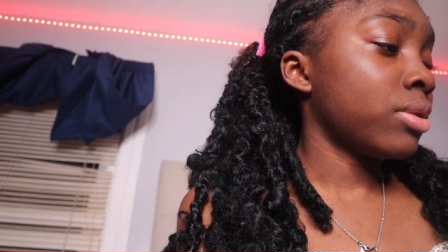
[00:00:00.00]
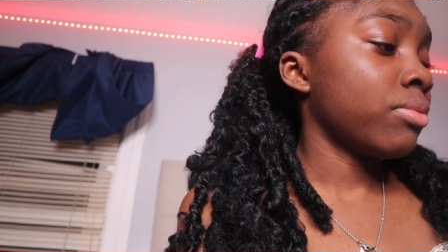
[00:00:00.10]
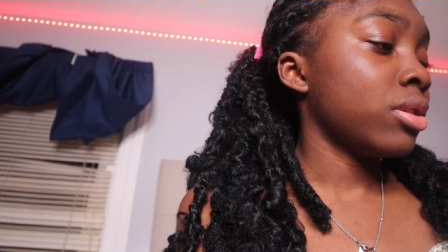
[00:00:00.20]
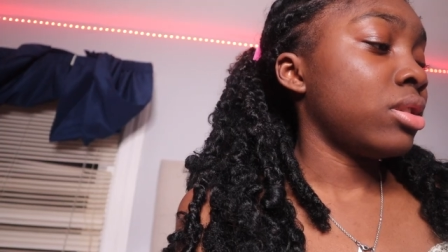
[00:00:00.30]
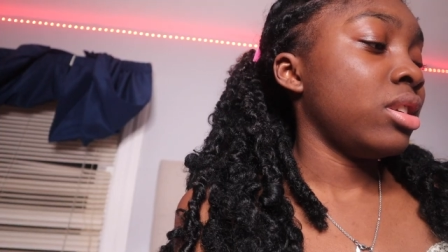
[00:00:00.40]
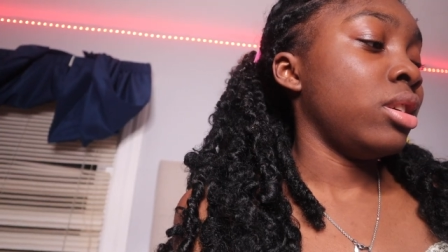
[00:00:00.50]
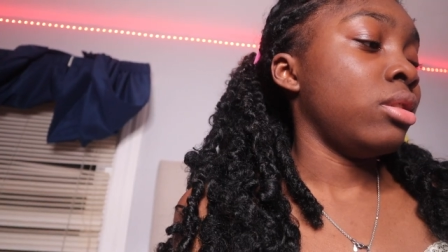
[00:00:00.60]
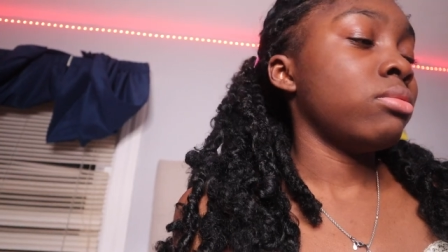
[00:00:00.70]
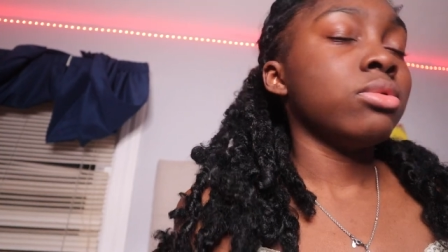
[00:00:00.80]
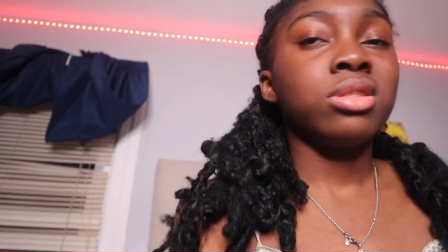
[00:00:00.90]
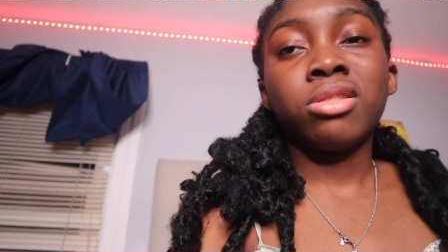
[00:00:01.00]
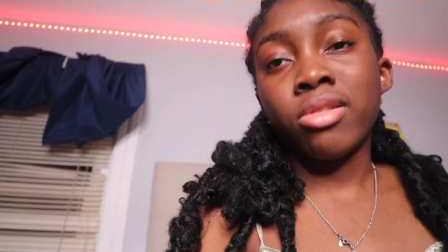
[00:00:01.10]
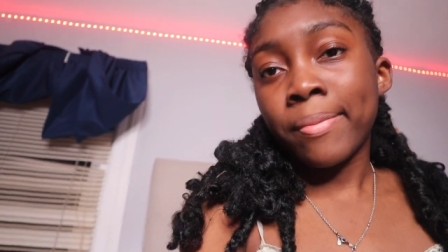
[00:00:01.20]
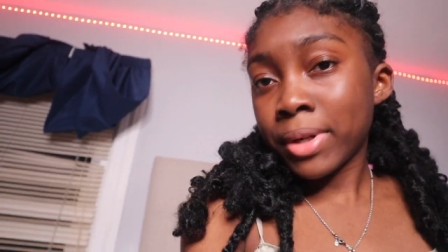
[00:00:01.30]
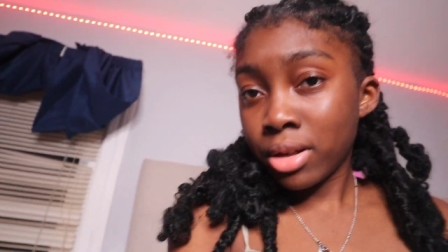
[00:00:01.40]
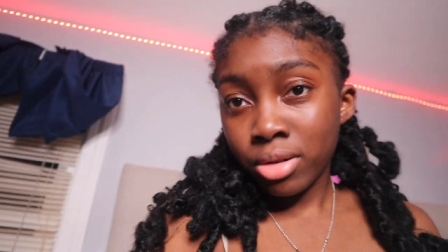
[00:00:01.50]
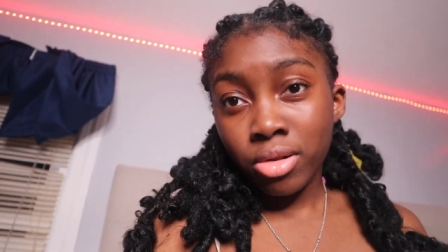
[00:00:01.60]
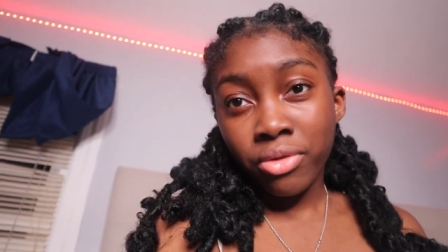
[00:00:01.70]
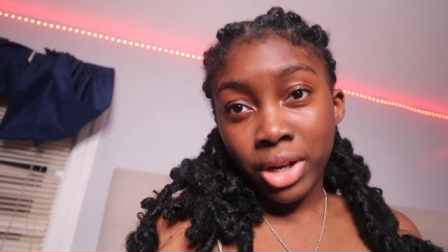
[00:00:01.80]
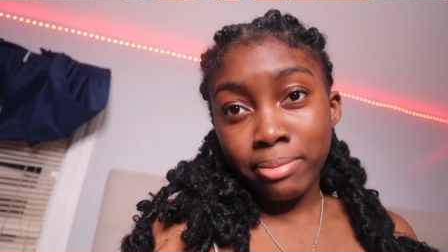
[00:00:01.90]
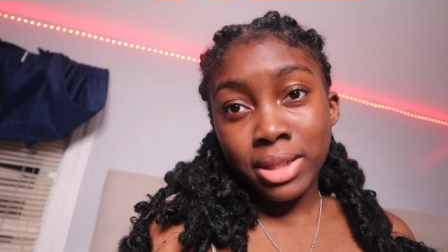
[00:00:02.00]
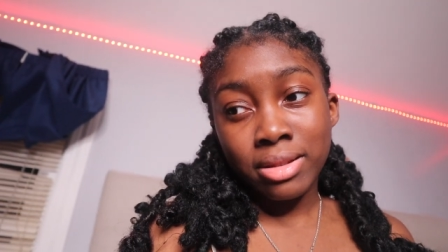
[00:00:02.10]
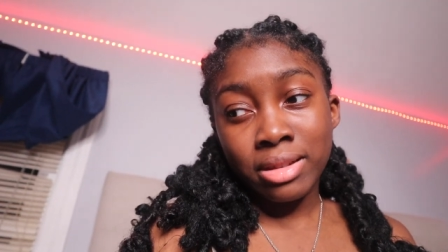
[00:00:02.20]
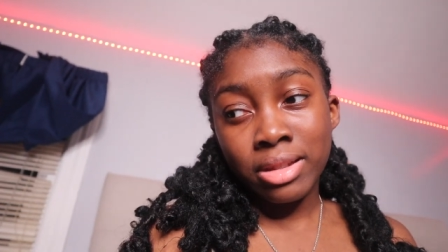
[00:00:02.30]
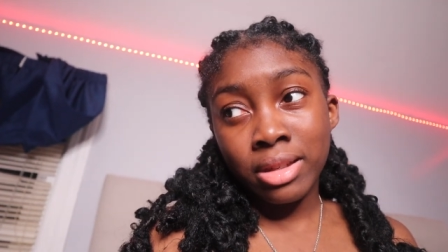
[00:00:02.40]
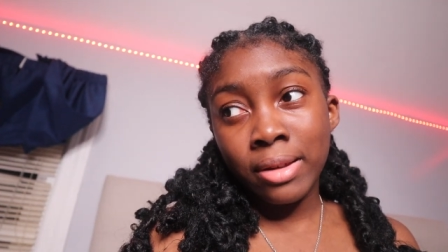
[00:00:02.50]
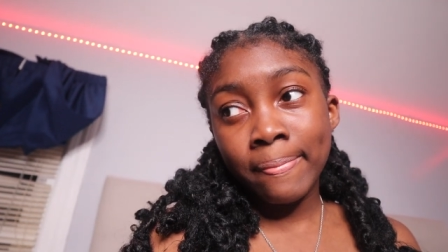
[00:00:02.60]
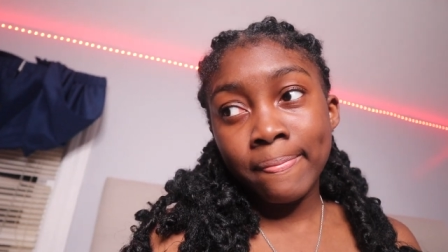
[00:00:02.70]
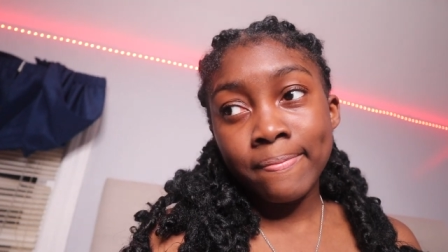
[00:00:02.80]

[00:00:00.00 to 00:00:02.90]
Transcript: something to eat. So I'm gonna go find me something to eat.